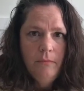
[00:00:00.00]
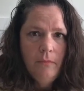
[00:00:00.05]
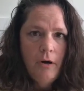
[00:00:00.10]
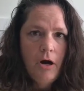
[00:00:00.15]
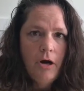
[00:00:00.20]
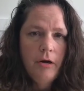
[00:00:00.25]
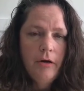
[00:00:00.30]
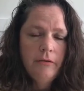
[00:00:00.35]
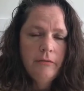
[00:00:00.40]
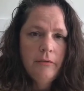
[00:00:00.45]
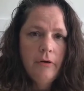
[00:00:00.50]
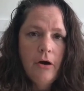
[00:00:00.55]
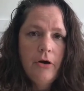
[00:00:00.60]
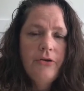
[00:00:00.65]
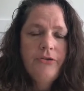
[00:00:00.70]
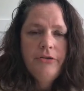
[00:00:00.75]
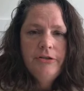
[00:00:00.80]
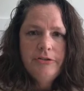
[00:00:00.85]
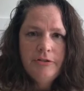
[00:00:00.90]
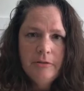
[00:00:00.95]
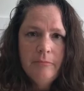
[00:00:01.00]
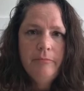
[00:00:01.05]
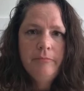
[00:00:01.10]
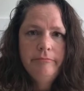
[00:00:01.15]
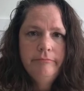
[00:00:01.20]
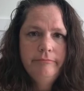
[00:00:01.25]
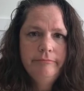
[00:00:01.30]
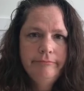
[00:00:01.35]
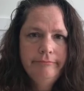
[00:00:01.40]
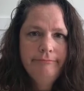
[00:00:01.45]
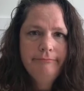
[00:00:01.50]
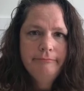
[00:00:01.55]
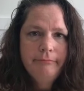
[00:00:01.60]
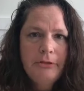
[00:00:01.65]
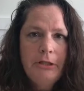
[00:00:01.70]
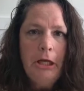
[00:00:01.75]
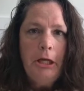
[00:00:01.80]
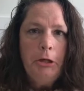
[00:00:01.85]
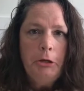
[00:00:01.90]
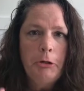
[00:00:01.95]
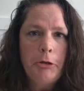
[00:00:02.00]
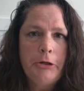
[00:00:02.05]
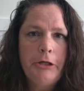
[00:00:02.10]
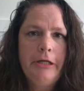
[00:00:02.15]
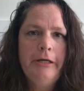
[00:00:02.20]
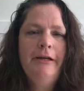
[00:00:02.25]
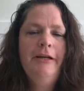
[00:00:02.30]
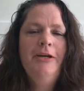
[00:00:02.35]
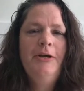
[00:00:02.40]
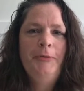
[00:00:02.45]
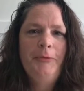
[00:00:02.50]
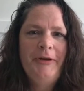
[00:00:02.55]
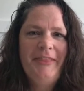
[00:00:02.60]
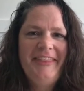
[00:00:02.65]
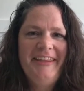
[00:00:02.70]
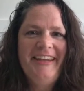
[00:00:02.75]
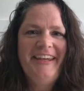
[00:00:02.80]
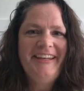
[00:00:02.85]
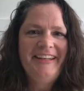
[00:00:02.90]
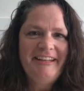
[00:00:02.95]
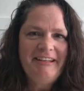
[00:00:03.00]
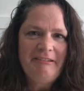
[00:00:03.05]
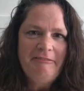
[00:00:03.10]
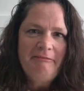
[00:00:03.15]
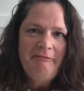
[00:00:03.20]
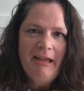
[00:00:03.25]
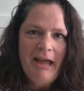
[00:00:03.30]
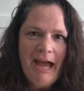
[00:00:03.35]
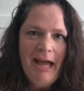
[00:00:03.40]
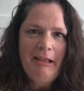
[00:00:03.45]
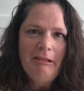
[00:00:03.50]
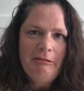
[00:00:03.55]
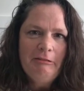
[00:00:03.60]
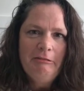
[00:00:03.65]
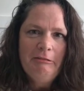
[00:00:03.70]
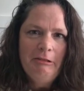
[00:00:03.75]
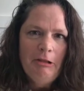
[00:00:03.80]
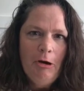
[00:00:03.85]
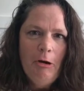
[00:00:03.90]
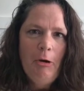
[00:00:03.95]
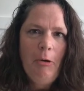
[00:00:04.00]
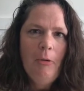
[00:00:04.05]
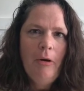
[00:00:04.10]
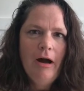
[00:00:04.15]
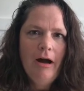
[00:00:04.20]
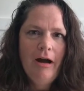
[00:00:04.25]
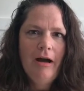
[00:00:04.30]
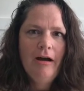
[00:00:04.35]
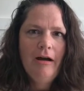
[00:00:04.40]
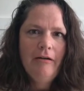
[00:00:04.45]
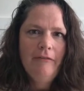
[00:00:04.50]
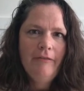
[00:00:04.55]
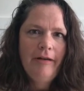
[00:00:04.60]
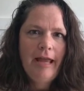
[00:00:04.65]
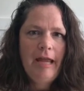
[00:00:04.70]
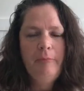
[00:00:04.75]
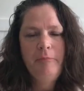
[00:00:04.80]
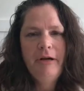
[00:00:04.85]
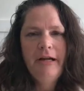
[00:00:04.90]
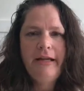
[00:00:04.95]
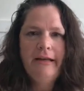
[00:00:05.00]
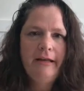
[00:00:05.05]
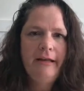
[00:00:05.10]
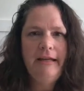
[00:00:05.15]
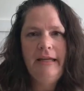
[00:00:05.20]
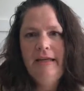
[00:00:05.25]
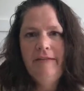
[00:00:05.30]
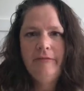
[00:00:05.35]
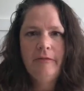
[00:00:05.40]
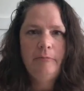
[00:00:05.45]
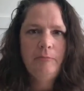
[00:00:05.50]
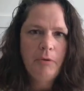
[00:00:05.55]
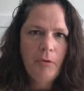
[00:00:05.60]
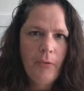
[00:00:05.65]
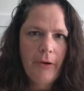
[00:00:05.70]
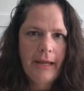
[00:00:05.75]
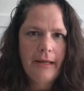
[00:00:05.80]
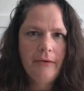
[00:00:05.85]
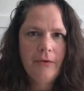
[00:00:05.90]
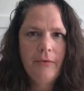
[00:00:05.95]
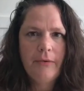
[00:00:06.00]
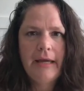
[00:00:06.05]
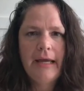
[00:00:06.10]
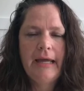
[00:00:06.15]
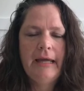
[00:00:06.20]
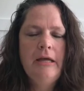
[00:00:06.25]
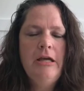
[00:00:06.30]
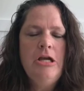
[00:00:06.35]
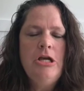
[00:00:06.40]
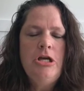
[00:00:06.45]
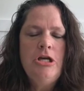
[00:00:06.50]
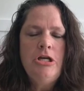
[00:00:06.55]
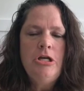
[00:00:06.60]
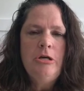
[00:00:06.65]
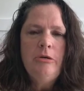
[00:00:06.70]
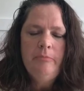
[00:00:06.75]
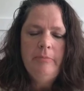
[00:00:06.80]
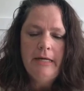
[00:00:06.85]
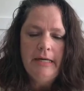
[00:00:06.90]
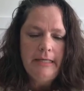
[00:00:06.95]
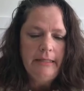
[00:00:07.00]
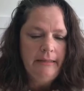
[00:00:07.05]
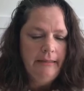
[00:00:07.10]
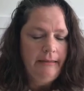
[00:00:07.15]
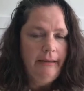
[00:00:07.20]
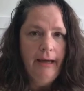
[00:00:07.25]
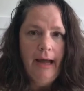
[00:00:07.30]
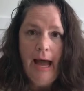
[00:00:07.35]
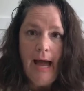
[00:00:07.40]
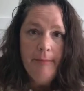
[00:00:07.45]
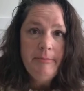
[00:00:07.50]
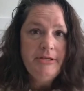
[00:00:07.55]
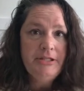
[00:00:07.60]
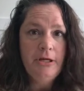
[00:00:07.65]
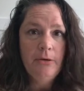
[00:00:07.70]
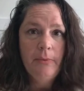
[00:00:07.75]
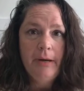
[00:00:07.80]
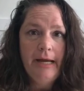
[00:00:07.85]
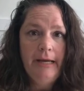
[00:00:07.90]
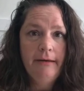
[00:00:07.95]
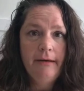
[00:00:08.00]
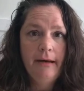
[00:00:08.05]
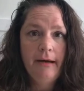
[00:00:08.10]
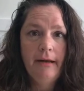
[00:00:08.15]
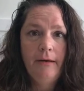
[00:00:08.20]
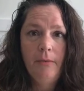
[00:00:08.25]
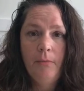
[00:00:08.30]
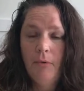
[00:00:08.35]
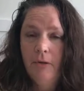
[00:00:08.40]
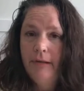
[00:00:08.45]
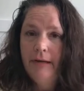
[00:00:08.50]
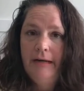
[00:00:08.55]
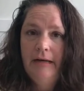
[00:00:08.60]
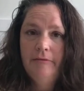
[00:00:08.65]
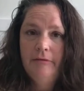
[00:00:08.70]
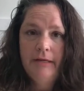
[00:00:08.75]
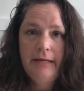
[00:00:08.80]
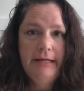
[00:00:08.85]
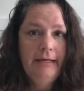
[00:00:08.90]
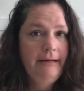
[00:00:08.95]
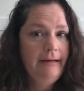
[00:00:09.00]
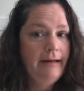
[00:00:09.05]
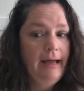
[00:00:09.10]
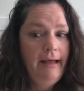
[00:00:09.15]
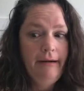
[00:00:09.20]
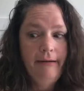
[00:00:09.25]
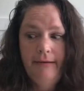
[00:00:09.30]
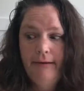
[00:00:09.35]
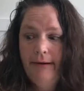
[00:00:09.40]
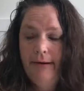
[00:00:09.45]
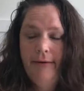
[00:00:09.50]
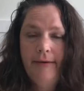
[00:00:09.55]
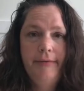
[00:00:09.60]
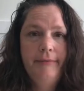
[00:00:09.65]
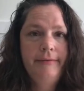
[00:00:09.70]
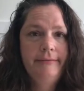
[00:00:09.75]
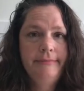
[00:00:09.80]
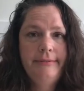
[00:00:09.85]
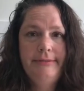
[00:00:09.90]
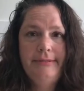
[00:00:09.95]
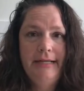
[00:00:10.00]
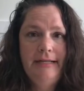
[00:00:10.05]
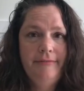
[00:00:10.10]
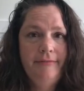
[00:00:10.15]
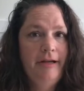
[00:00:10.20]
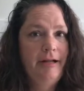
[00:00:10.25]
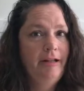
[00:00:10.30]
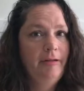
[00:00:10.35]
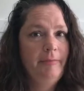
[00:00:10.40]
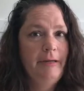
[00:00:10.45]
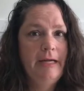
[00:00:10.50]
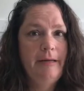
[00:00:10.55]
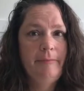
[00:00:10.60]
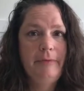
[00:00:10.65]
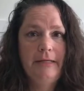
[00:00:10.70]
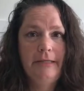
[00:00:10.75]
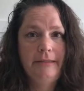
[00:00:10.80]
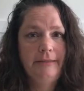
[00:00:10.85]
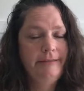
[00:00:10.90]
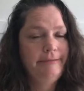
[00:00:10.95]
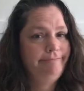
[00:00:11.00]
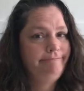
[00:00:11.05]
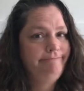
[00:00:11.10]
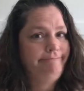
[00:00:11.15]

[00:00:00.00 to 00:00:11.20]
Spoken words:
our system tinkered within that low of a breaking even point, okay? But I'm still waiting on it. Will I ever get it? I don't know. State of Alabama,